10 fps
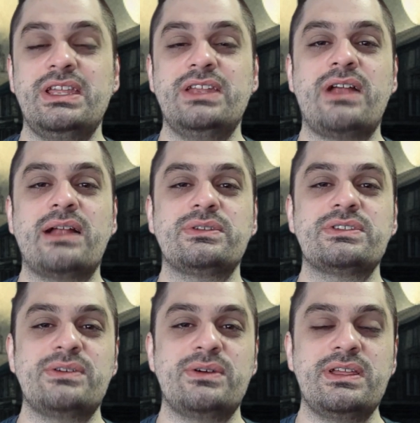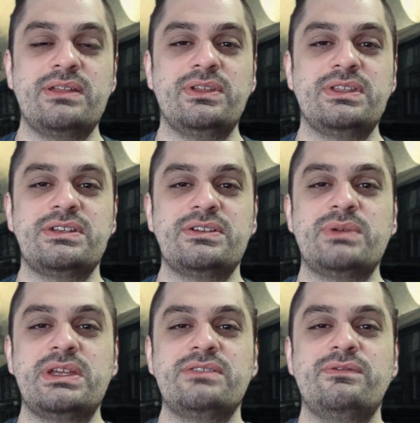interact with the story in really serious
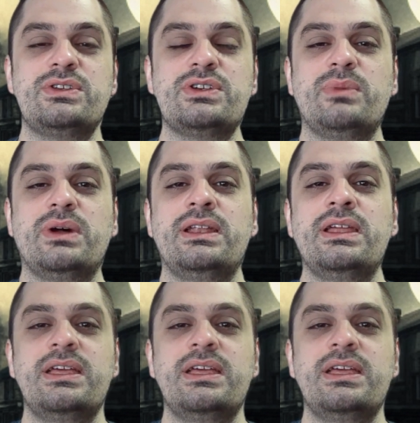ways in the future, but